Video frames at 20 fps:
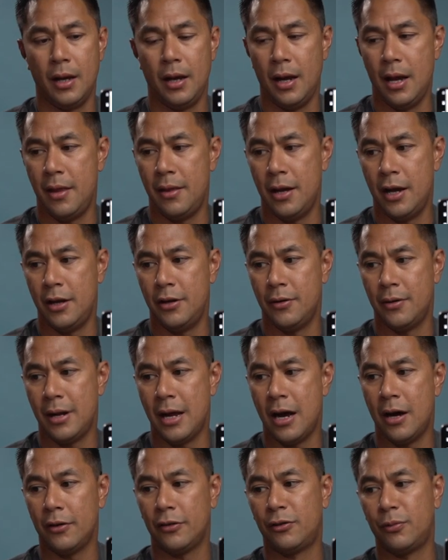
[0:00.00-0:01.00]
and then you're
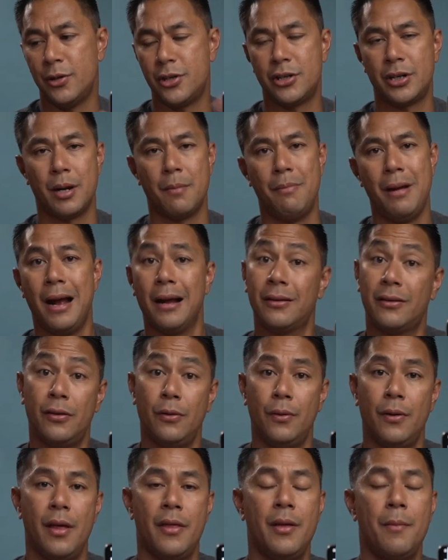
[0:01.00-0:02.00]
now switching it back
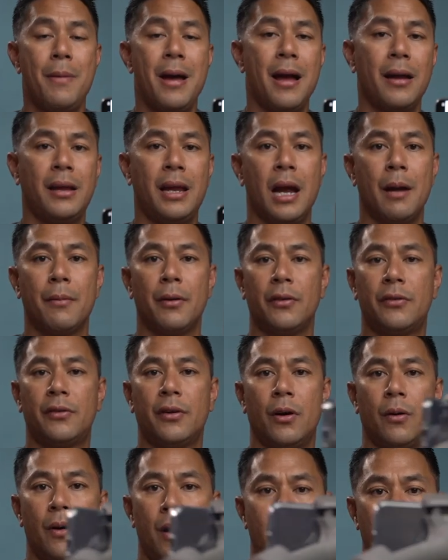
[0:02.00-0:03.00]
to the back camera.
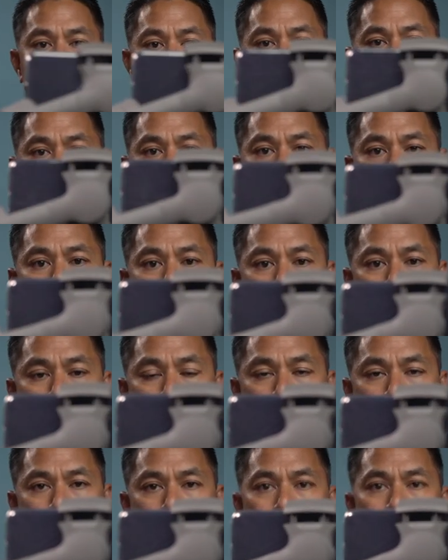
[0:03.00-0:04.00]
So I'm able to
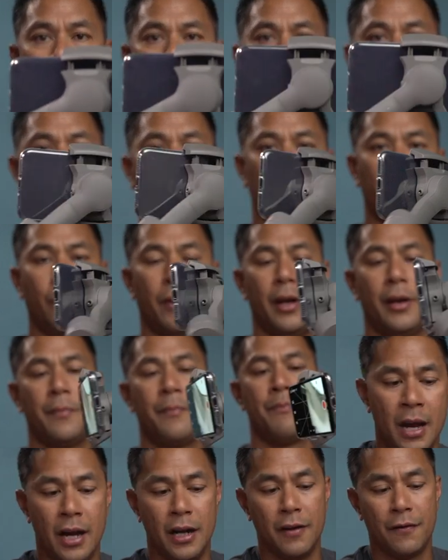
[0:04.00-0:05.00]
shoot back this way.
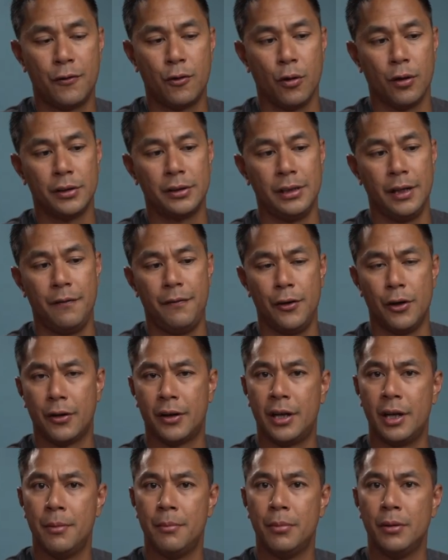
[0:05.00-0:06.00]
And of course, if your
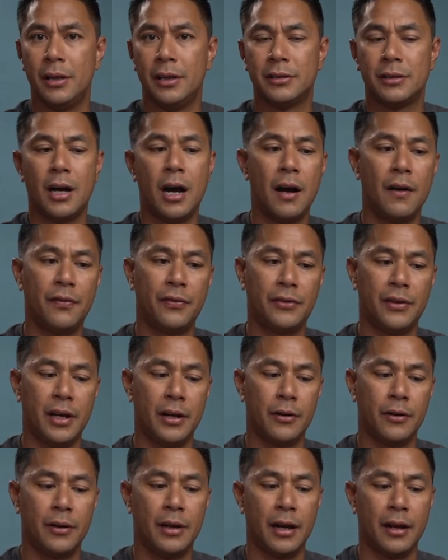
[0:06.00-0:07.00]
gimbal is
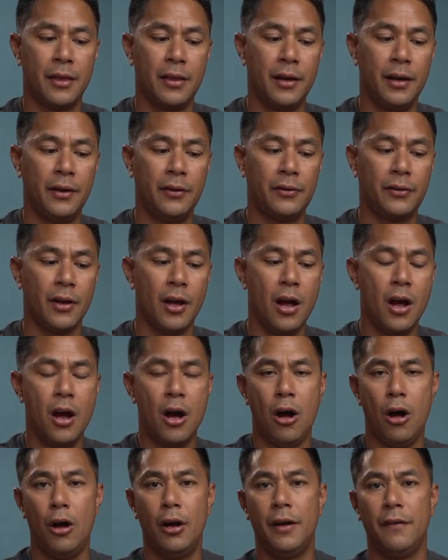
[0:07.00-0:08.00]
off-centered like this,
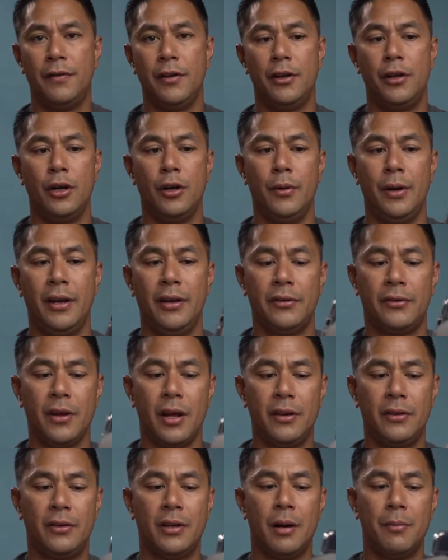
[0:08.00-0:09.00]
all you have to do is
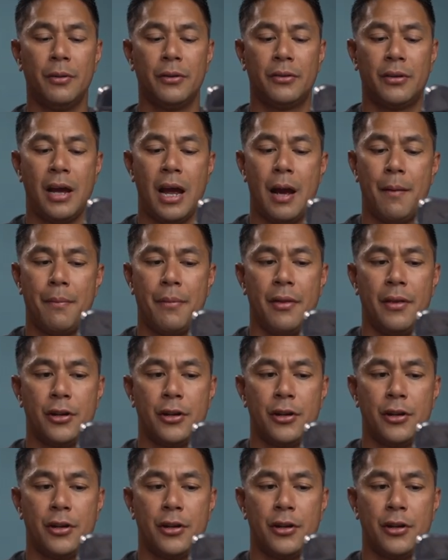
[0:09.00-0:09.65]
double tap